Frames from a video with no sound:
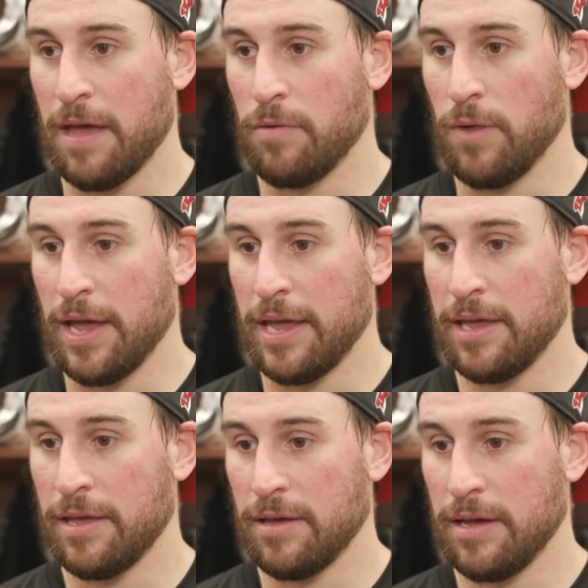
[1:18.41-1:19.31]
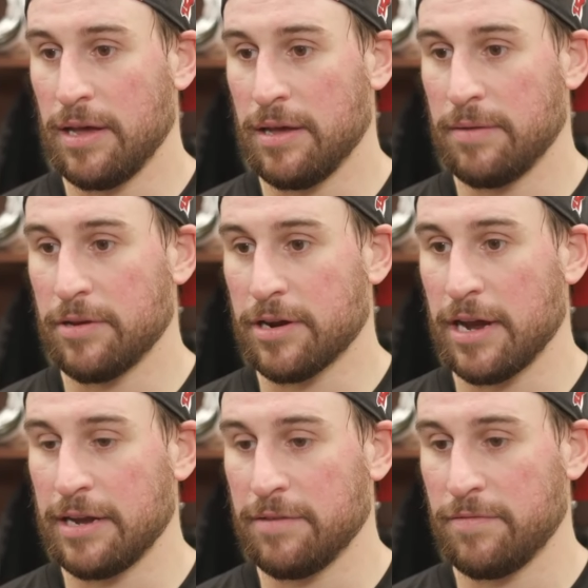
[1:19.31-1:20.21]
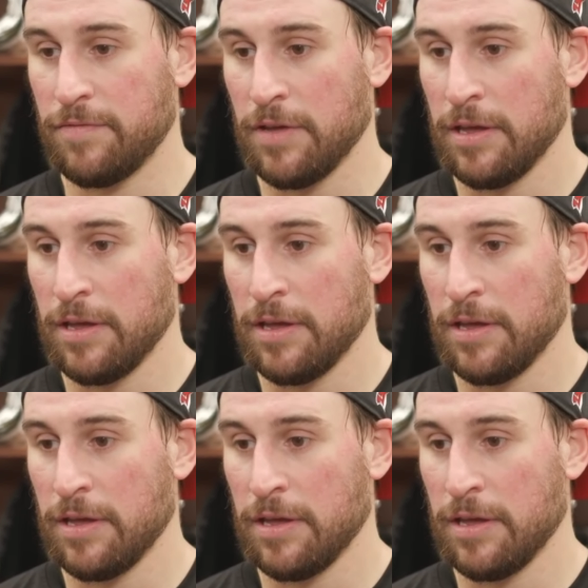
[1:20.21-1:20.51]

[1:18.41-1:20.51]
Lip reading: that way, you're kind of